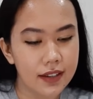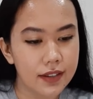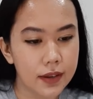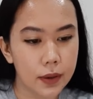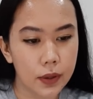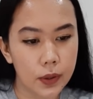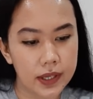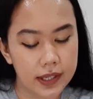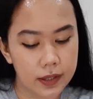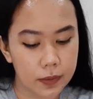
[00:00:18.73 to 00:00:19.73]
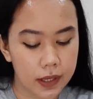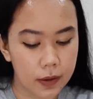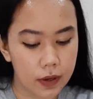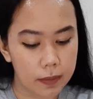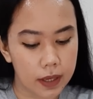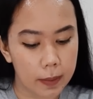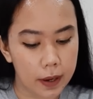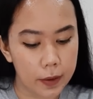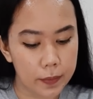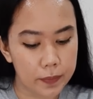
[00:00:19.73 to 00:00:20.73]
So who is this reading going to be
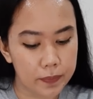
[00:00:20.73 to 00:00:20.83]
about?